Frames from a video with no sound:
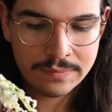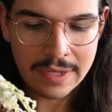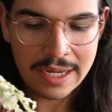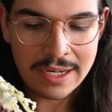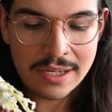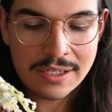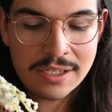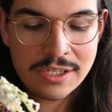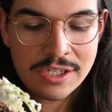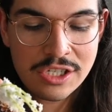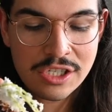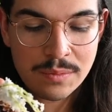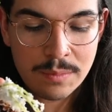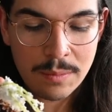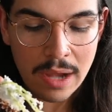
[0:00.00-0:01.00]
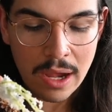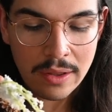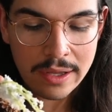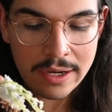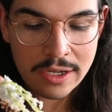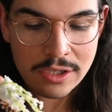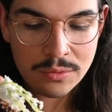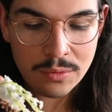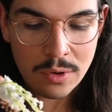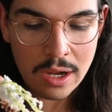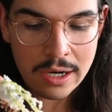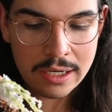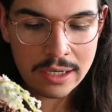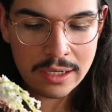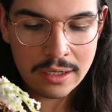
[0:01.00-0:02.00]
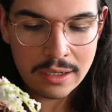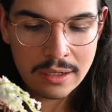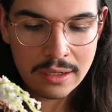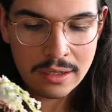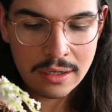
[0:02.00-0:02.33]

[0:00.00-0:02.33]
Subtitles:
It doesn't smell like it's rotting,